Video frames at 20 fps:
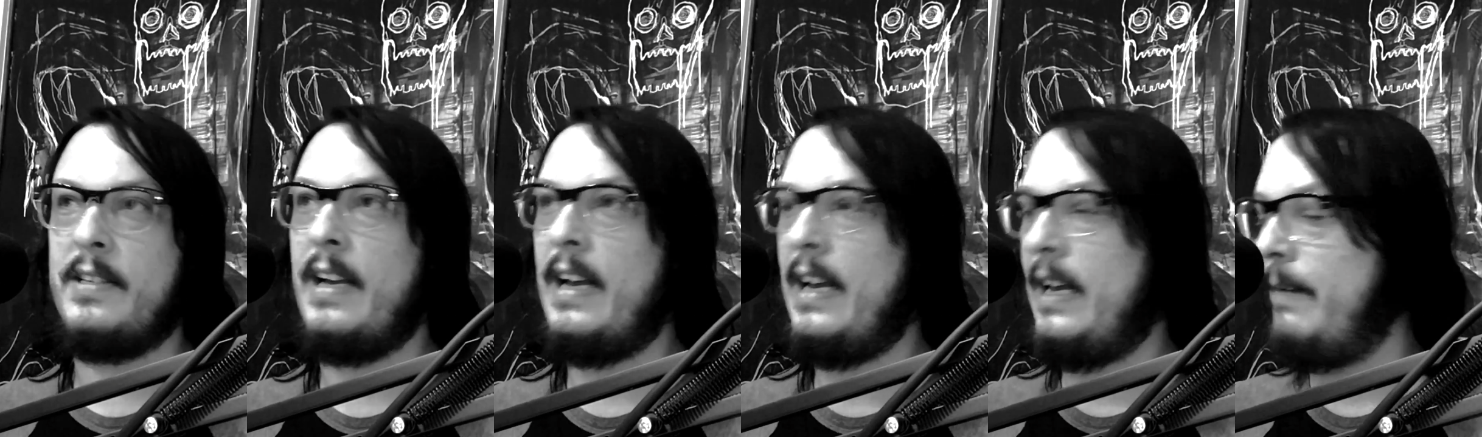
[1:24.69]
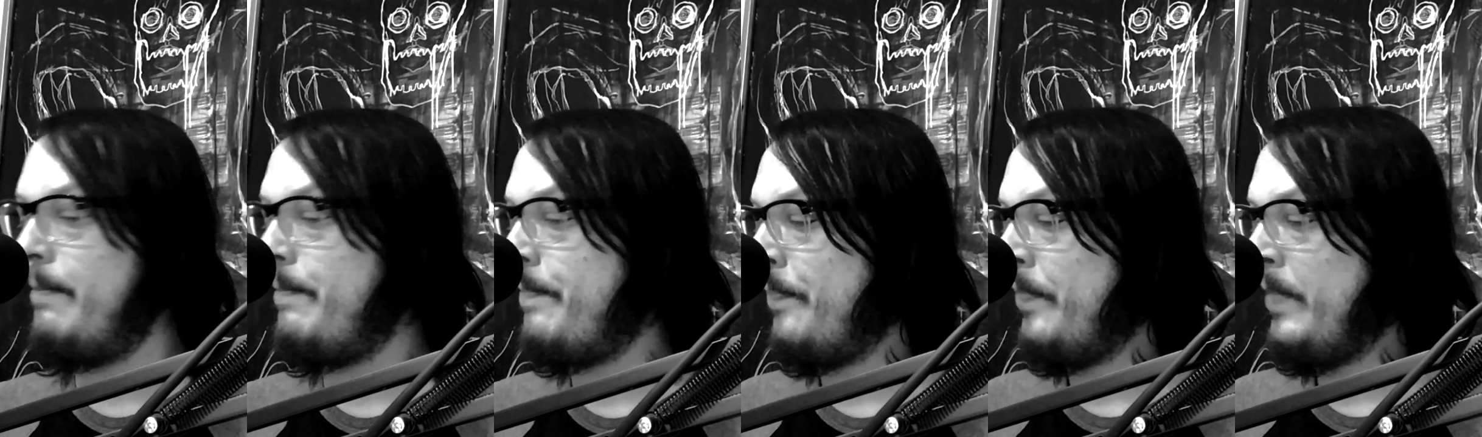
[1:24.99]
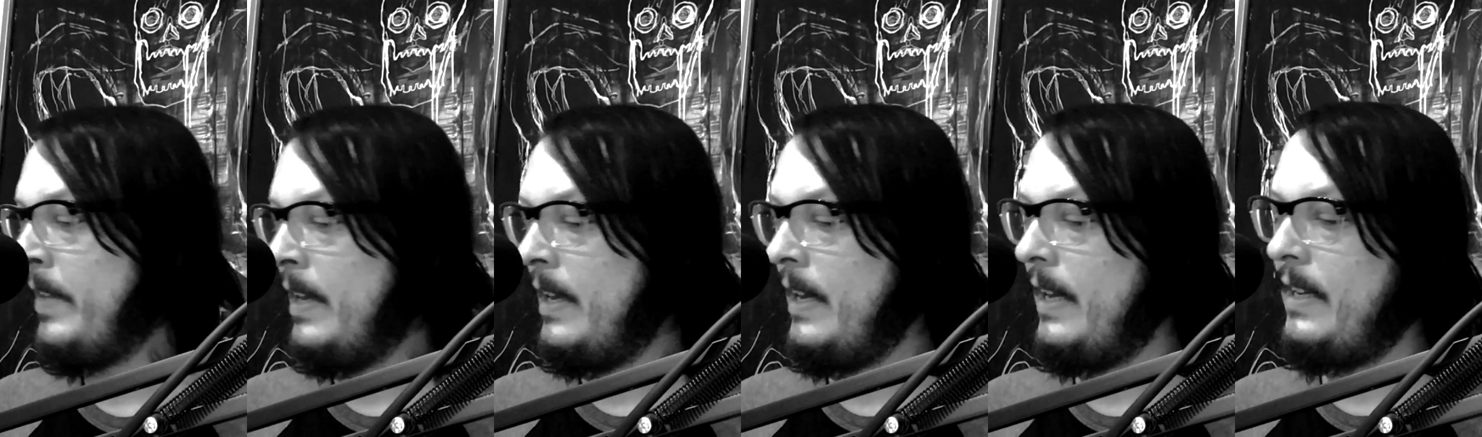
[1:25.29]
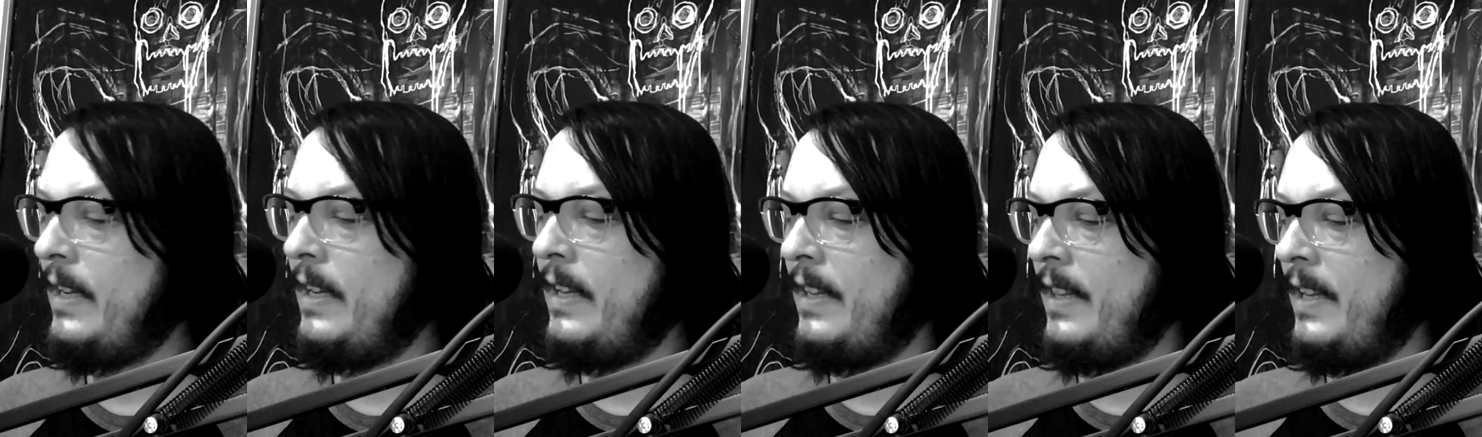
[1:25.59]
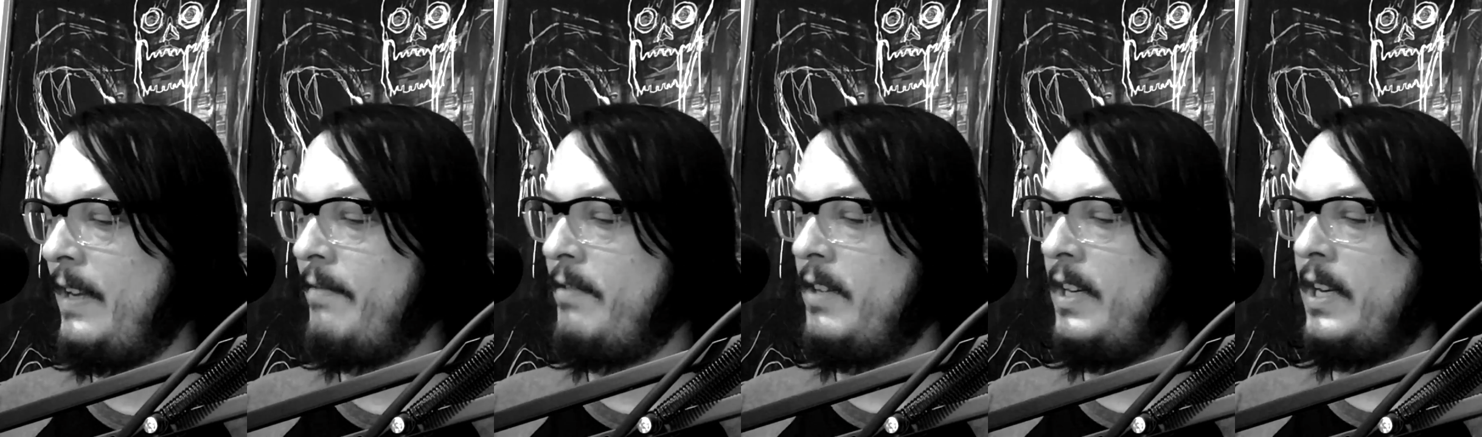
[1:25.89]
and
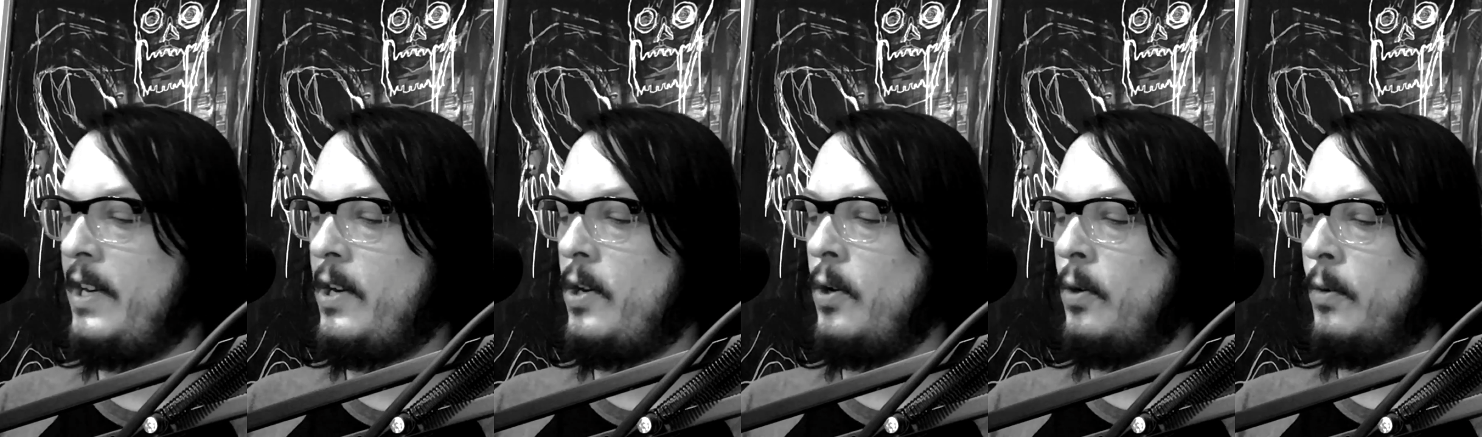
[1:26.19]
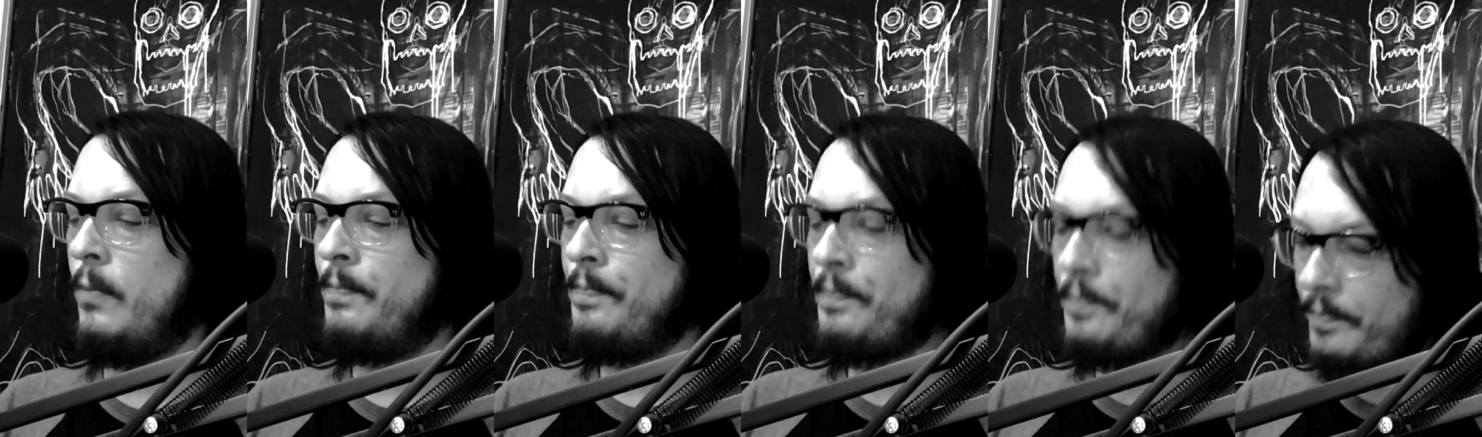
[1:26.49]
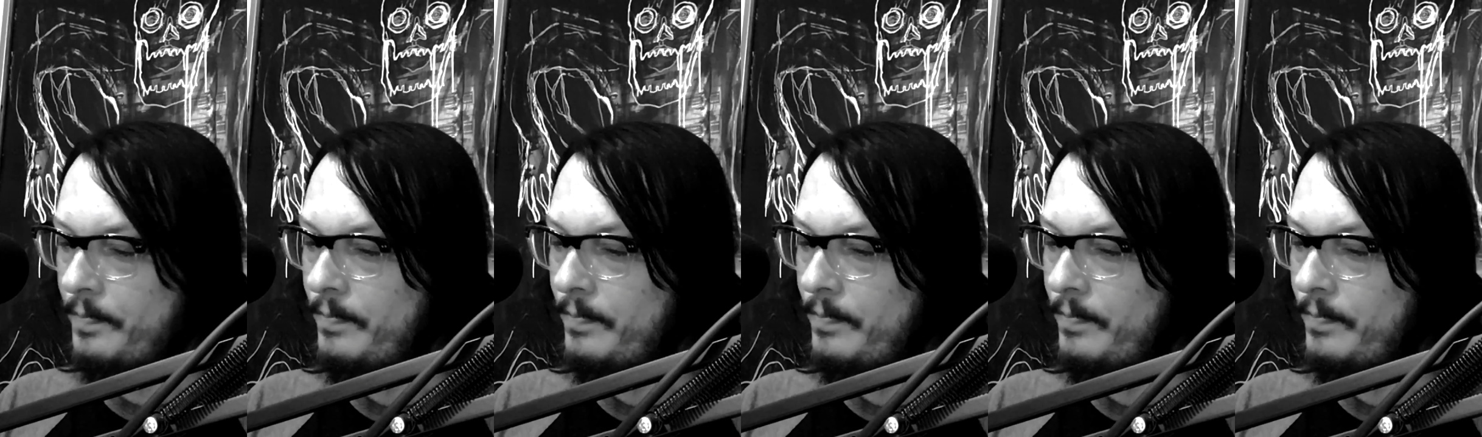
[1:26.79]
they're really cool.